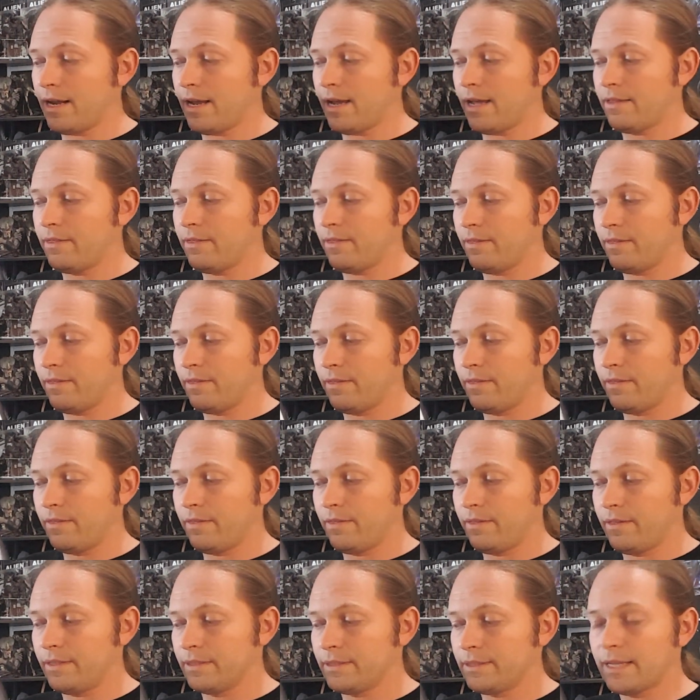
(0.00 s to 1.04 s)
and
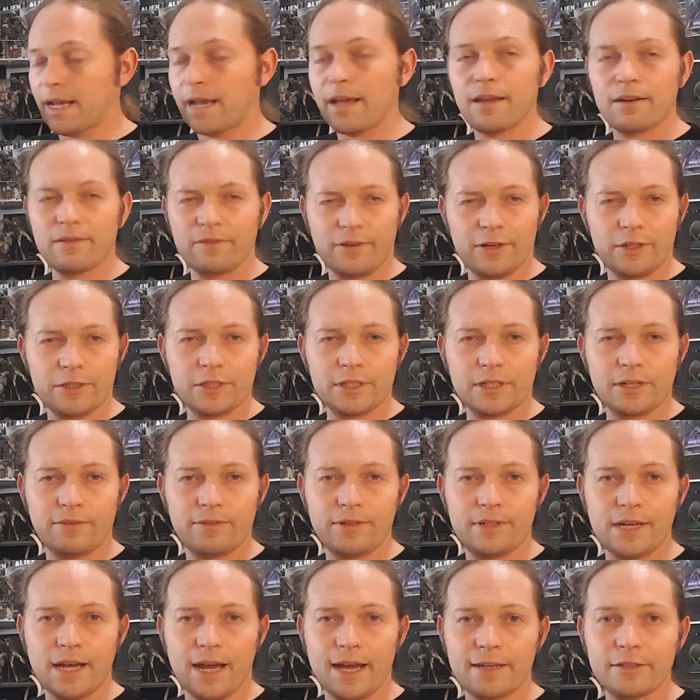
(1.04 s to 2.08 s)
the second version
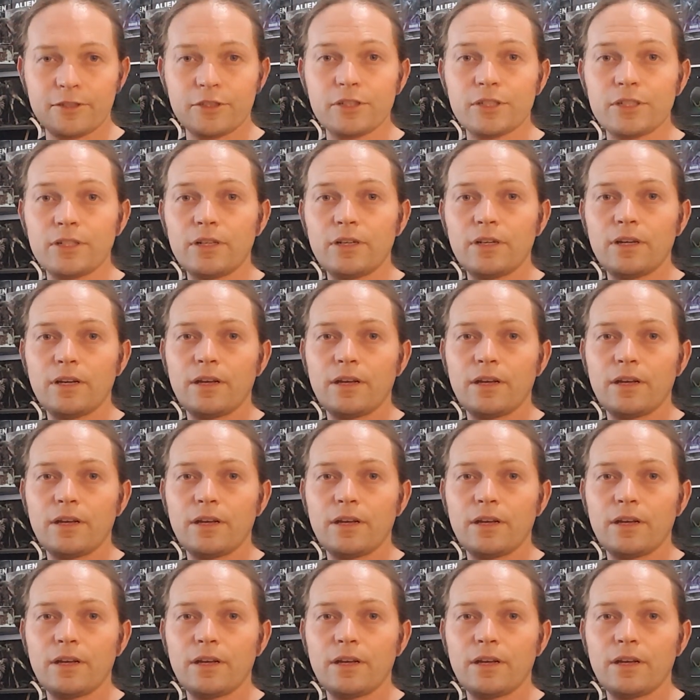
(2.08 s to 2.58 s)
of Dutch,